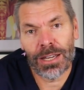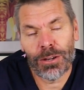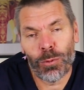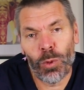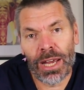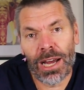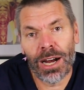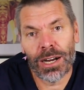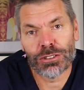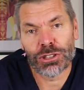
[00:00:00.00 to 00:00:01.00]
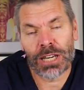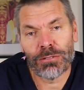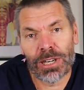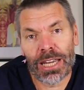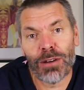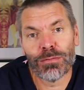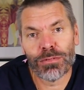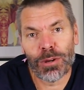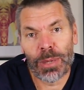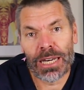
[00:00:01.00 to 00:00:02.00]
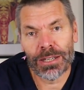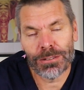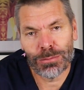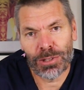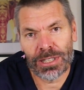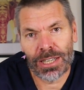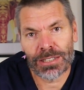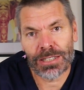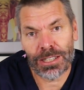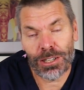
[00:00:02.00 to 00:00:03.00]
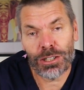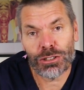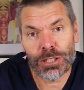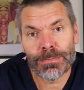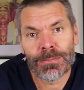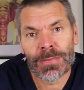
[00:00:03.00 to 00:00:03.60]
we are generally unfamiliar with the technology.